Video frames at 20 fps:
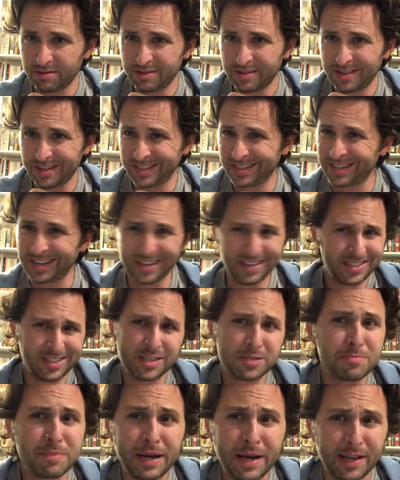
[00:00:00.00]
It doesn't
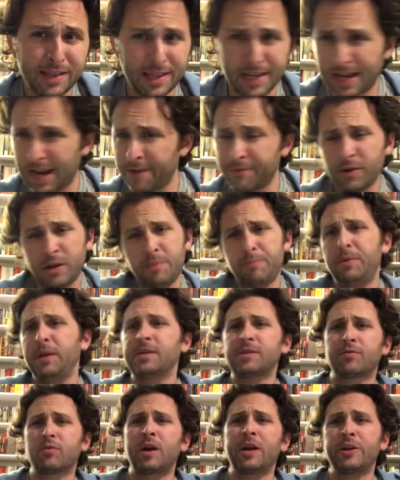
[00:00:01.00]
mean anything. Every piece
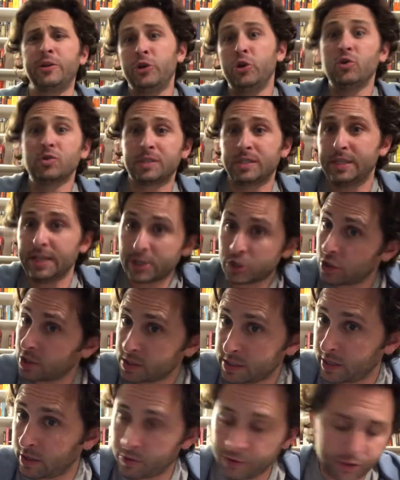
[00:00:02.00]
of writing uses diction because
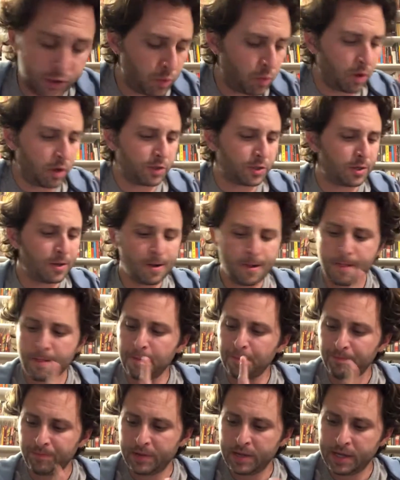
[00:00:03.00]
they all use words.
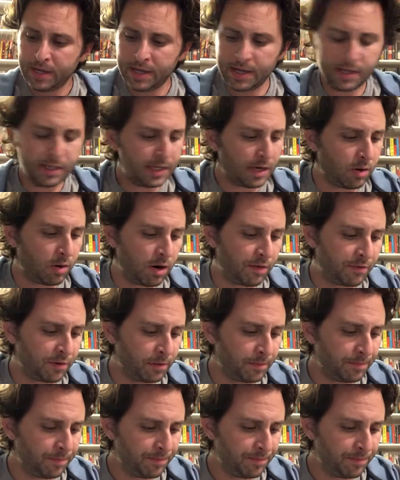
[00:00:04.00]
His, however,